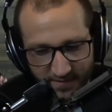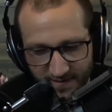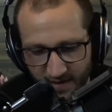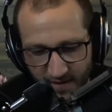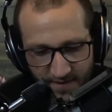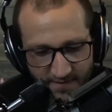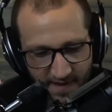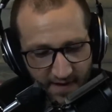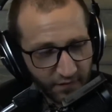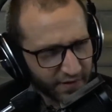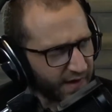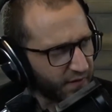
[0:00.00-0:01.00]
Dion
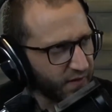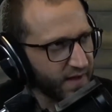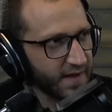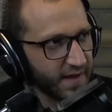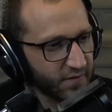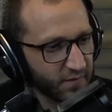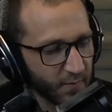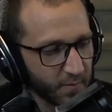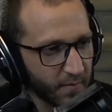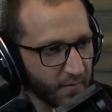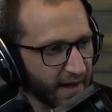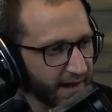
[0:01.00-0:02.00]
Davis, I think he's
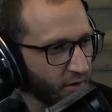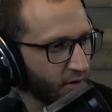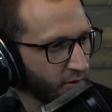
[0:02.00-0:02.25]
from my